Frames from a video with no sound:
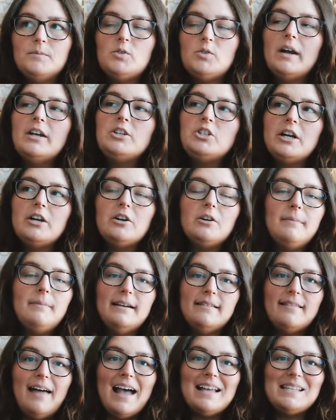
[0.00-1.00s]
So I shared on my
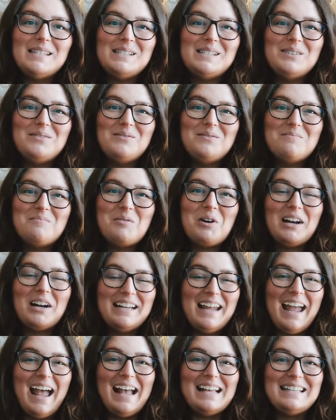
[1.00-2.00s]
last
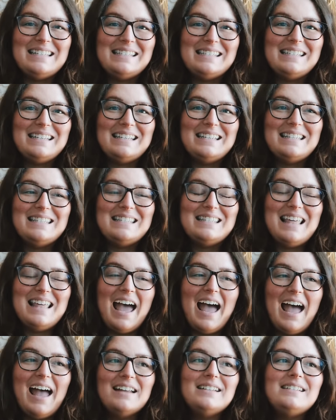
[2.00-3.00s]
podcast
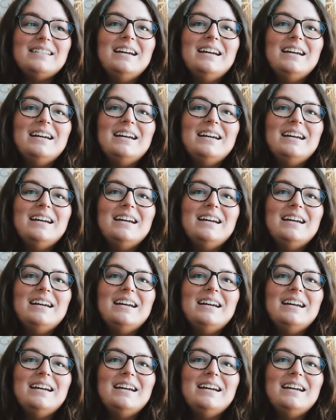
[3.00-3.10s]
that